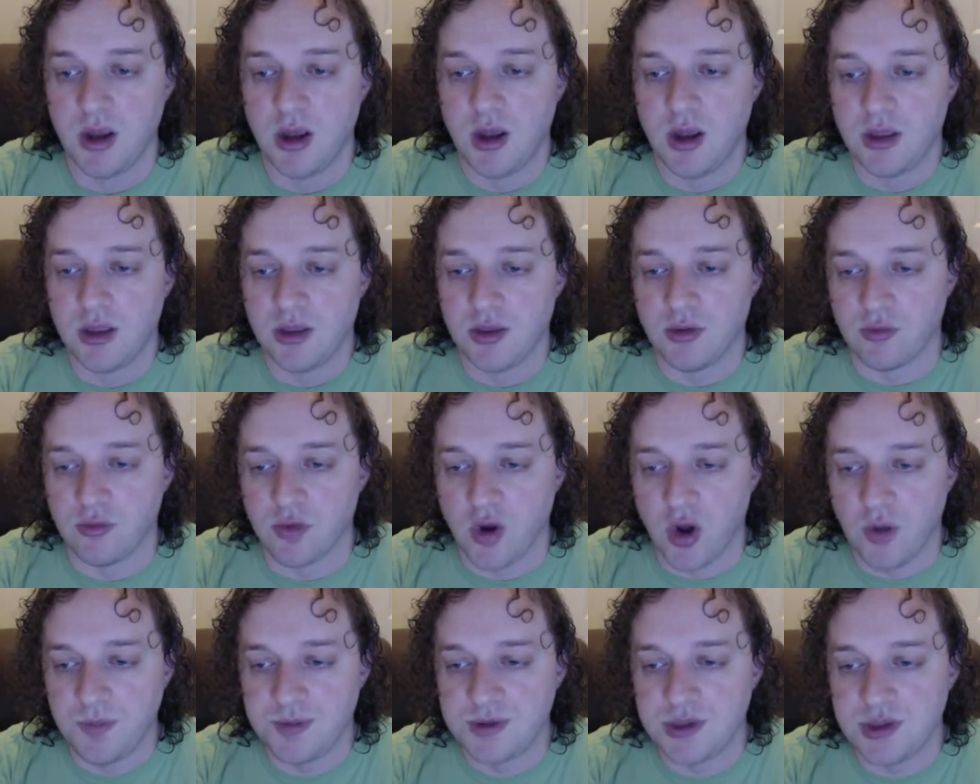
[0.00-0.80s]
The
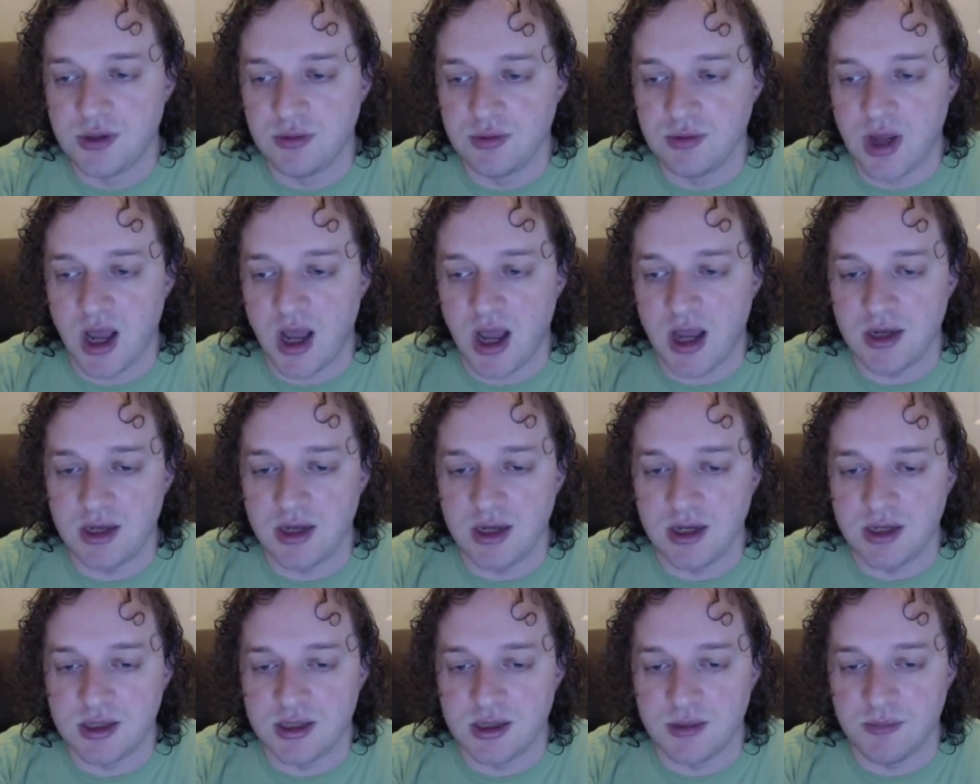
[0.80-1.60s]
ropes do not
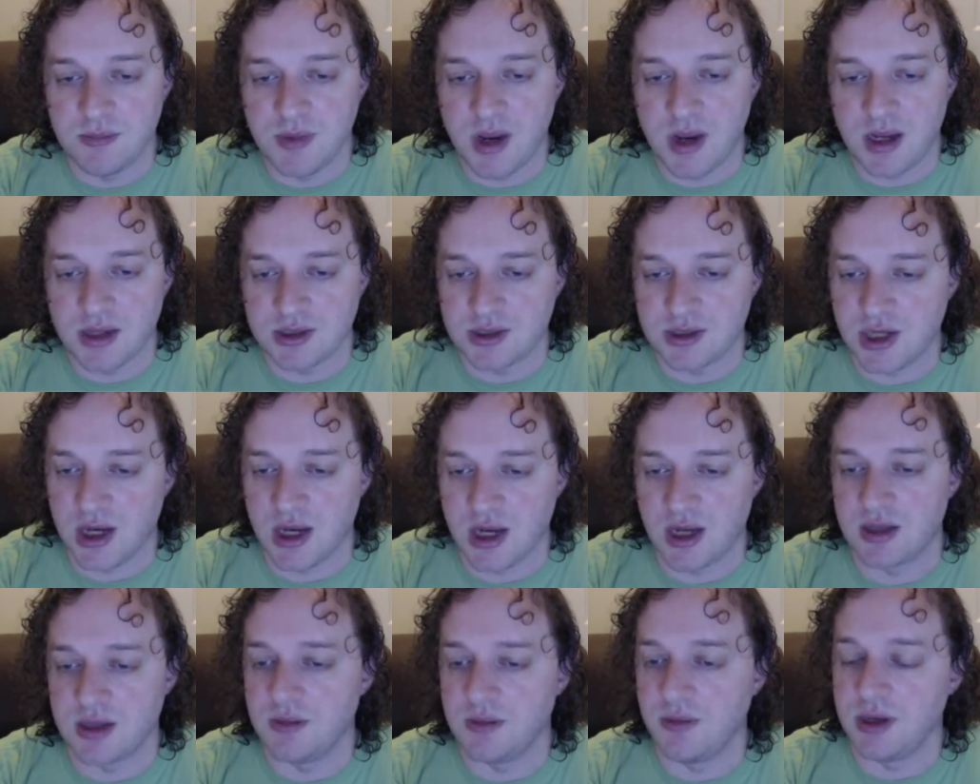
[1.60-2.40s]
need to make a
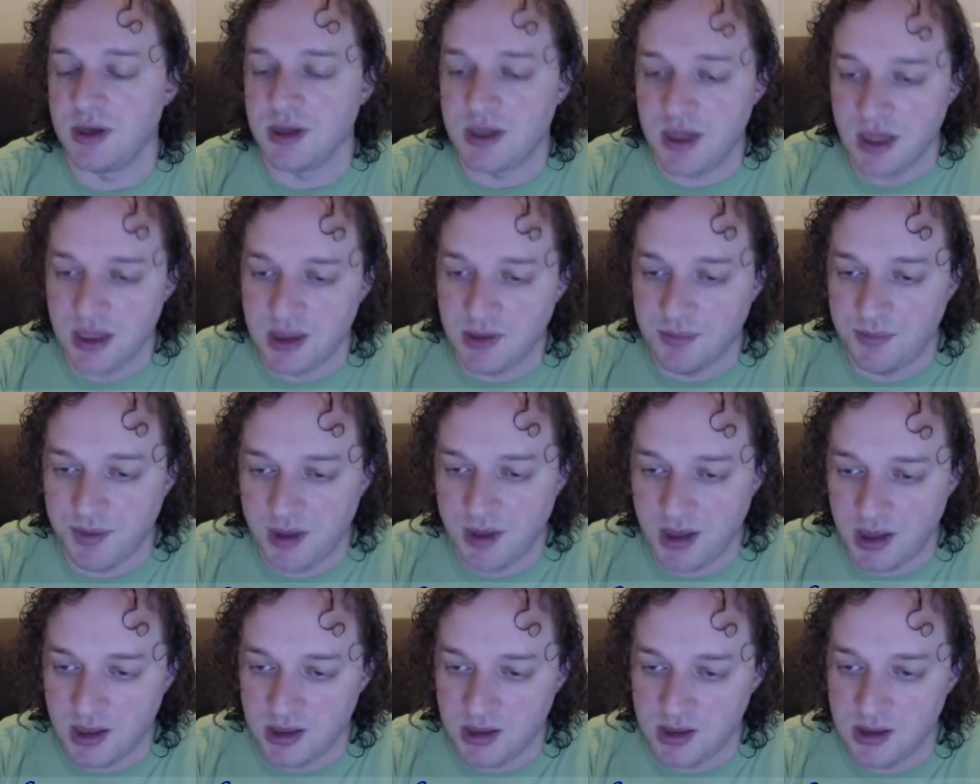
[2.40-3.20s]
check to maintain the
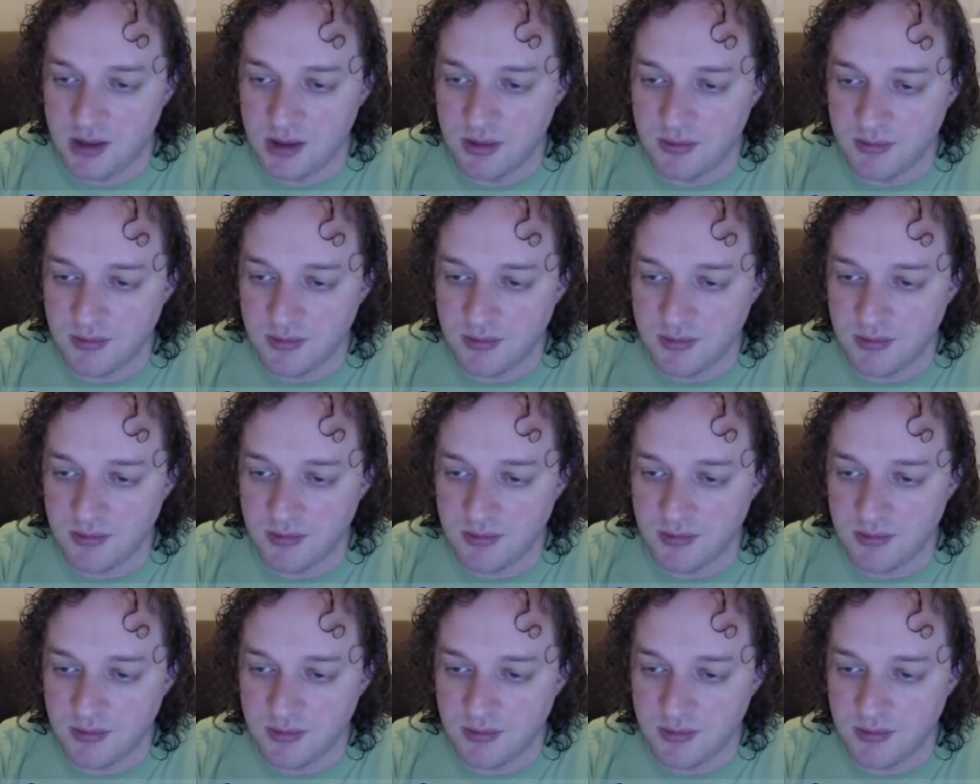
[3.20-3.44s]
pin.